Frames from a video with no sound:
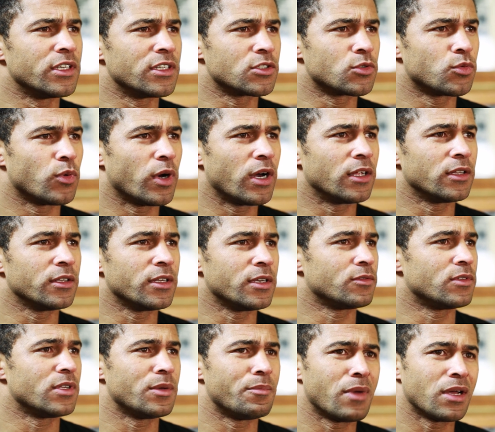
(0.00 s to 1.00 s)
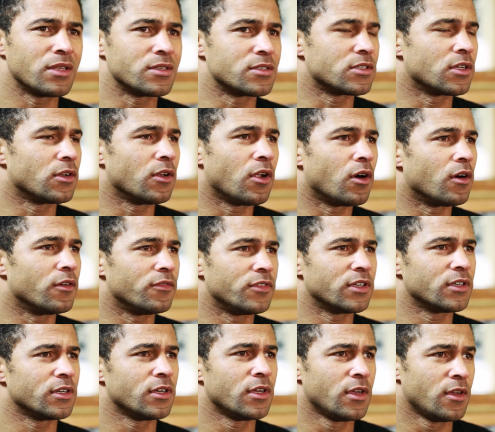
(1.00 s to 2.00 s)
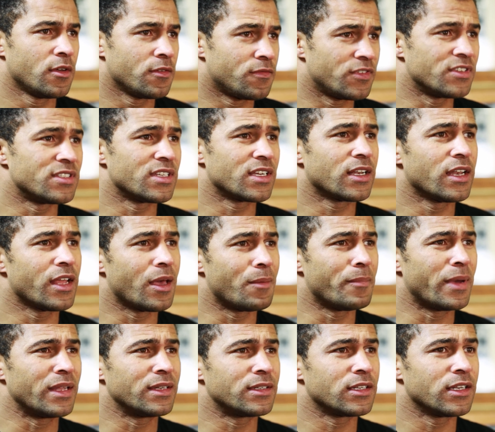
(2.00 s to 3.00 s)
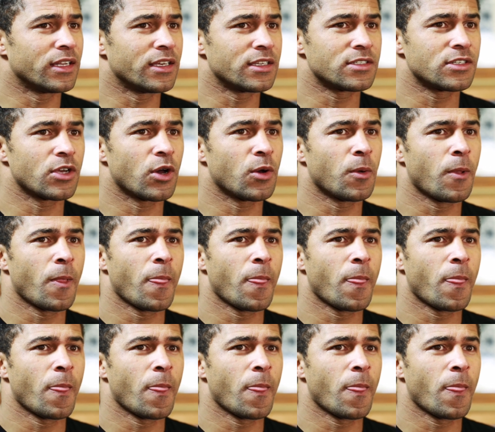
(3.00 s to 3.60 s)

as well. It demands a lot of you physically and mentally. So